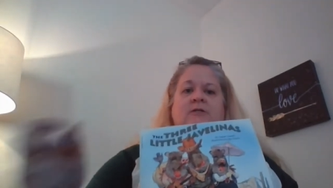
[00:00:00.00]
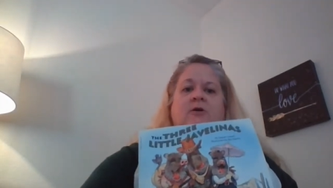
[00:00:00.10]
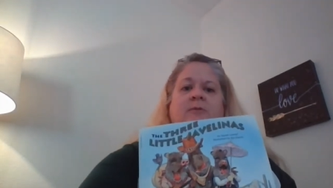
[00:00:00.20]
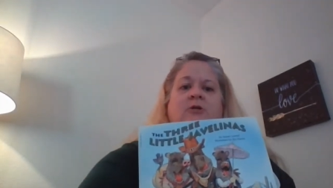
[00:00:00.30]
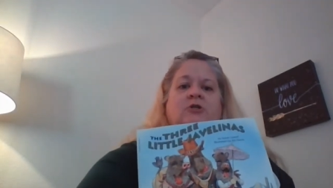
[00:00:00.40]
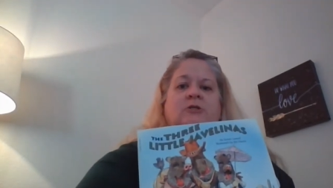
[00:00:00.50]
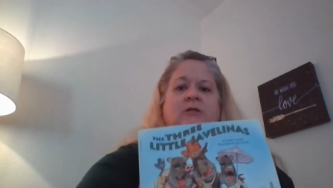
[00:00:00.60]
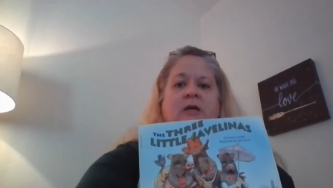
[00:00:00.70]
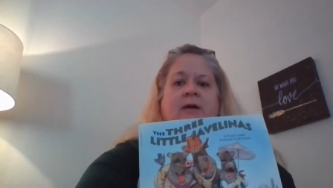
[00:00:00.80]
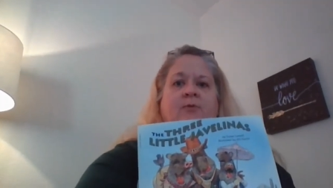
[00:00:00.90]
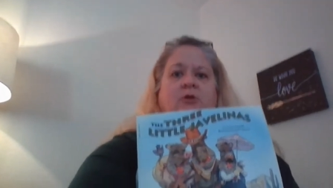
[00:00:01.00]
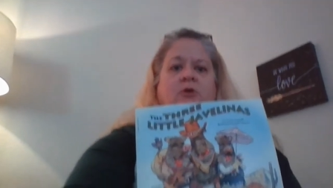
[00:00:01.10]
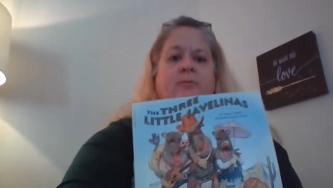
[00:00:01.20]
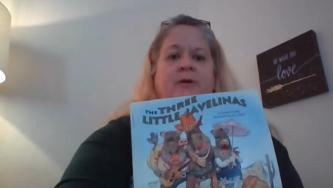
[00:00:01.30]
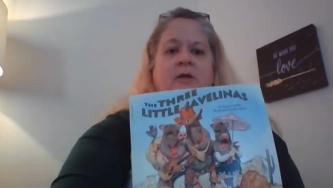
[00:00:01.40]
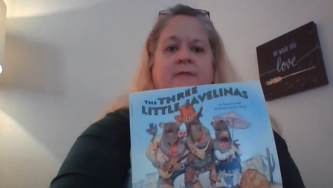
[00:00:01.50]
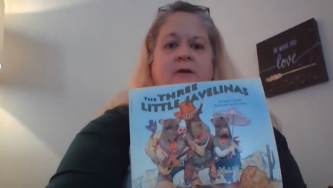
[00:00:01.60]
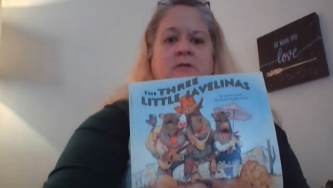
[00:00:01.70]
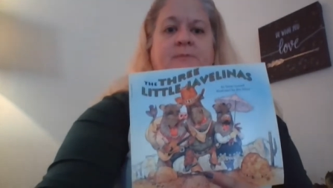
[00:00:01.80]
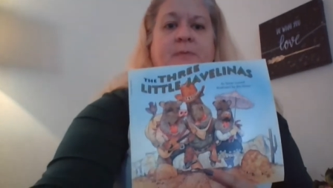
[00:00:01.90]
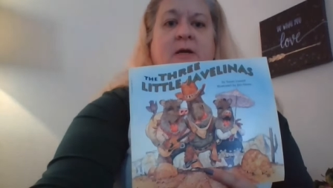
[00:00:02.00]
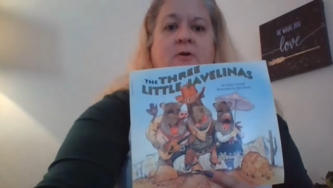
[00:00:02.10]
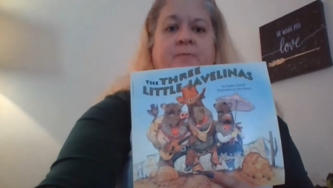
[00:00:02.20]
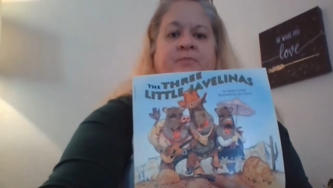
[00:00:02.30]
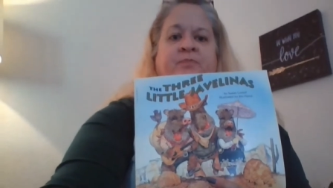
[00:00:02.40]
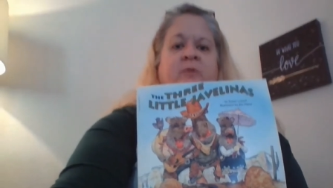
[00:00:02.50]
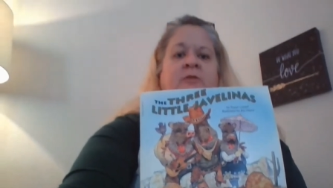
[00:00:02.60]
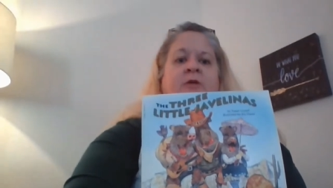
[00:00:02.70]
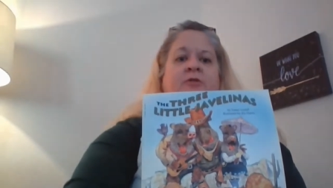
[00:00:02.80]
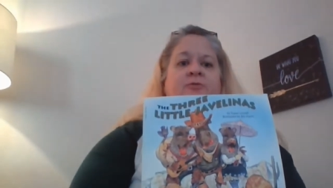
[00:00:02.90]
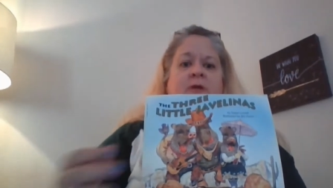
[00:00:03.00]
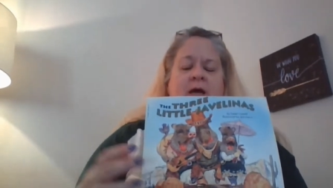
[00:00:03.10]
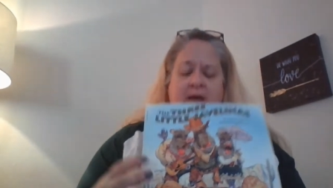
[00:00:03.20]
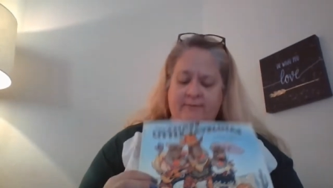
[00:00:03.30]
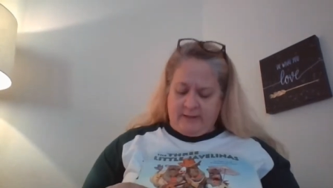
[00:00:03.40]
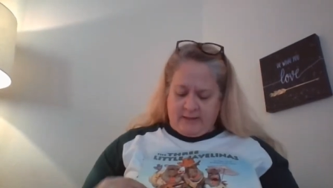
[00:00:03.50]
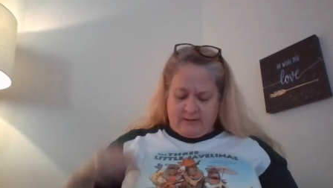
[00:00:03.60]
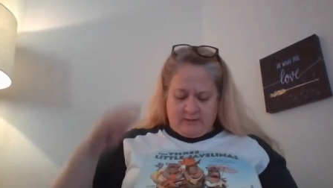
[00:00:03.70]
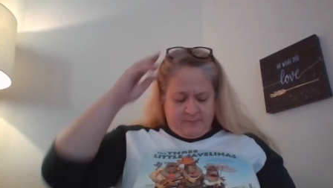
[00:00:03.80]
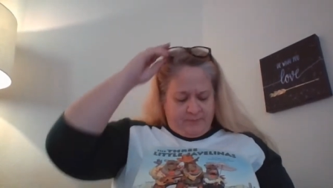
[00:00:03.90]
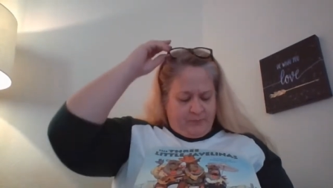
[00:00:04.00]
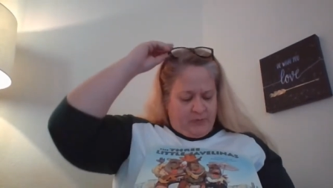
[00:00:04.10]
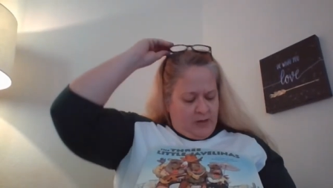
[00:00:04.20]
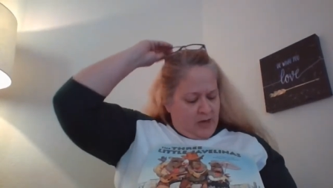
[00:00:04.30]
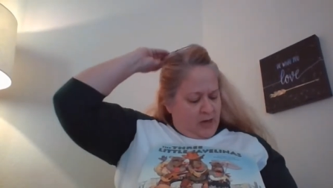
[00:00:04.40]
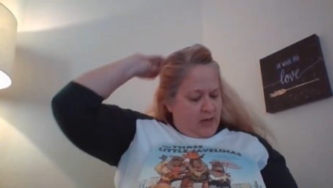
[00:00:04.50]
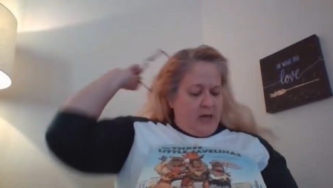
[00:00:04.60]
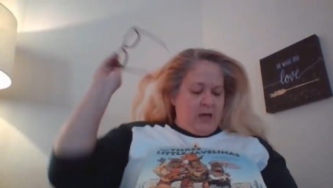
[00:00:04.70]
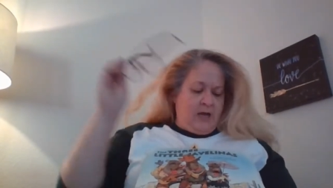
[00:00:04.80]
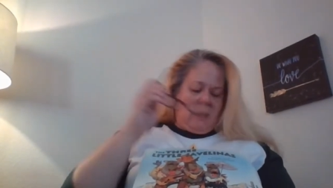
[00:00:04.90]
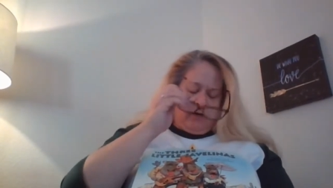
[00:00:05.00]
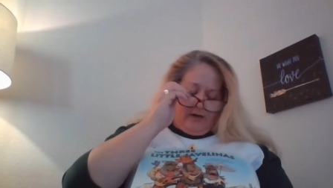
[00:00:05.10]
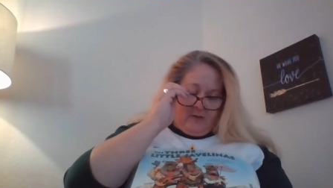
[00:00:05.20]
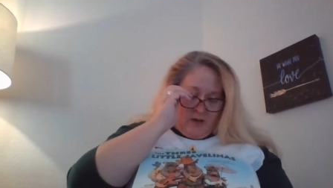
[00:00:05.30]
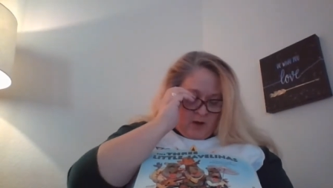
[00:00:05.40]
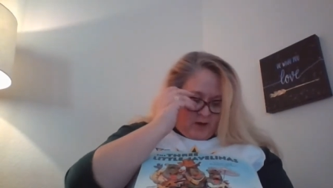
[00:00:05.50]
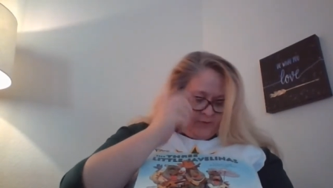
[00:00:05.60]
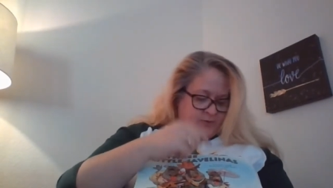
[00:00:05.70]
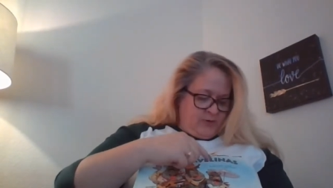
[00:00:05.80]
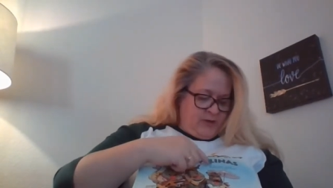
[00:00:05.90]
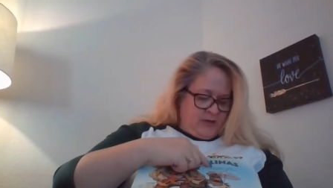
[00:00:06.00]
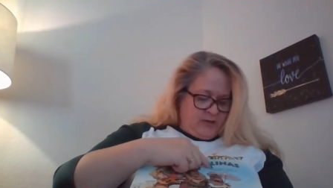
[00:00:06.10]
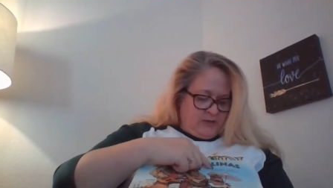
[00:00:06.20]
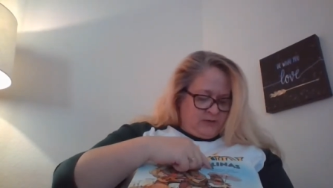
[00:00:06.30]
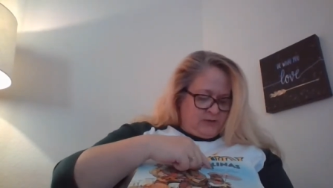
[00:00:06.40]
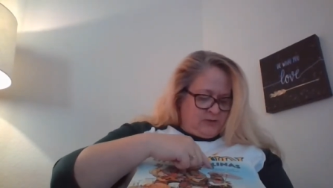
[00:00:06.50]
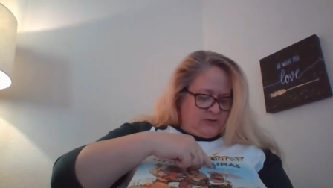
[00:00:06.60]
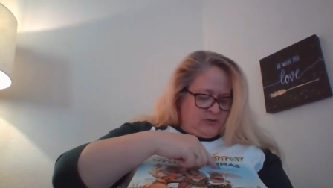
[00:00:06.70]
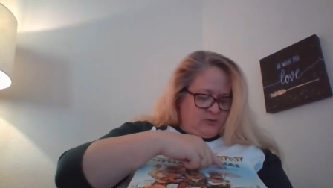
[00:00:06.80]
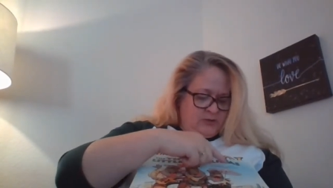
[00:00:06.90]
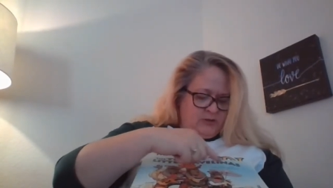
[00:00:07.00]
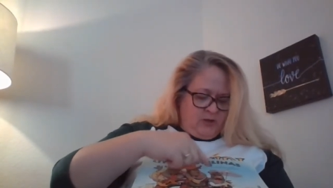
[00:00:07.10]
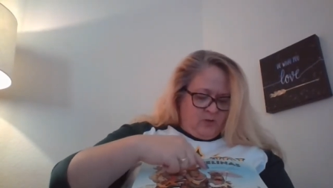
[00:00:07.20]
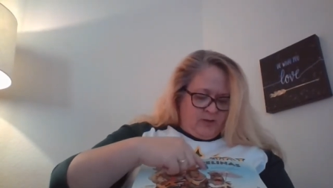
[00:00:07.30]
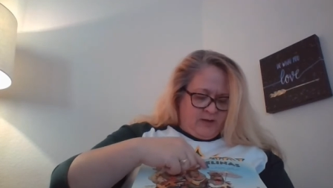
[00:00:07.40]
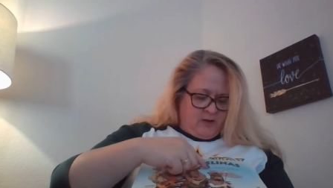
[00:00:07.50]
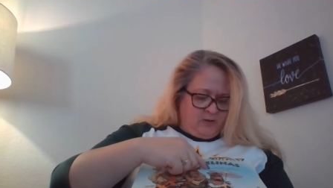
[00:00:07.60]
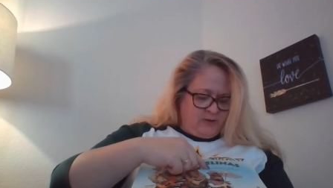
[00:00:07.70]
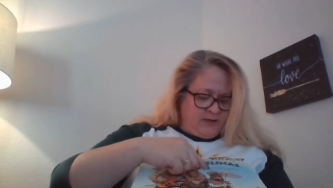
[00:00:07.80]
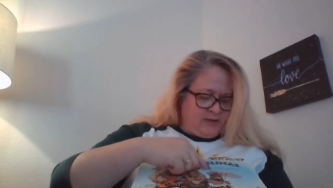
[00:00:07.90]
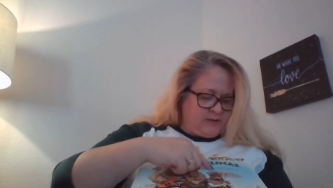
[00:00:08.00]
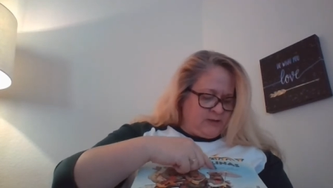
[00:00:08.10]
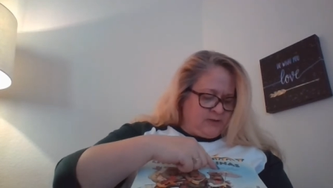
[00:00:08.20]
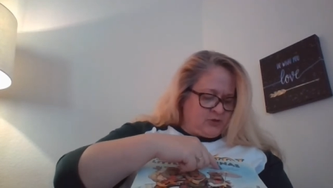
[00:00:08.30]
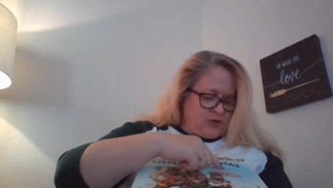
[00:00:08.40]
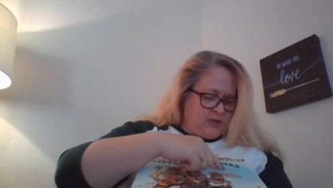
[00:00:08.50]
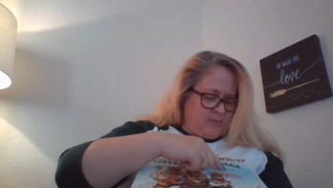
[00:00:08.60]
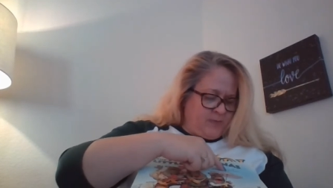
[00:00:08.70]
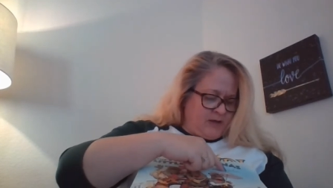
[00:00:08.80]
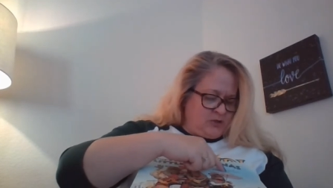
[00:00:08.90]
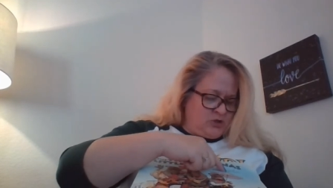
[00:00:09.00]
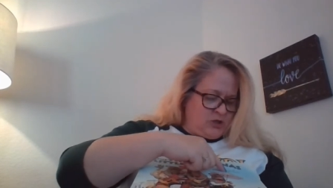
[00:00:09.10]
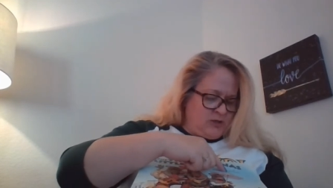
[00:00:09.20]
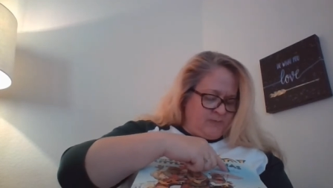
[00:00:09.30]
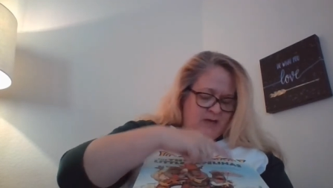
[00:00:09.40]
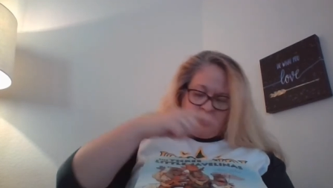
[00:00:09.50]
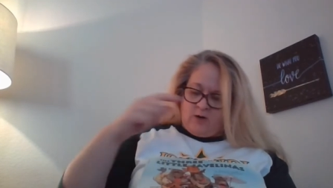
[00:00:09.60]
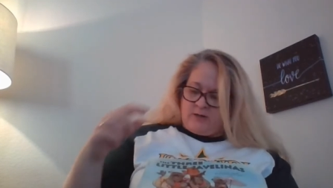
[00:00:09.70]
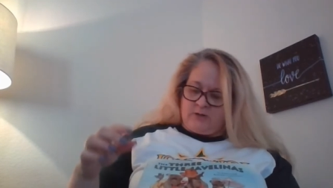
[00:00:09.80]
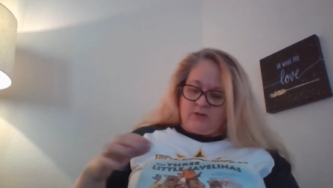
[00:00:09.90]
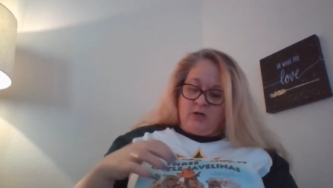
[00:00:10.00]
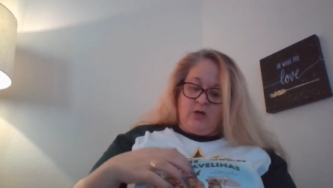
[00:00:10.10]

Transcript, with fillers: Here, I'm going to adjust the camera a little bit. I think it's better. The Three Javelinas. And the author is Susan Lowell, and it's illustrated by Jim Harris.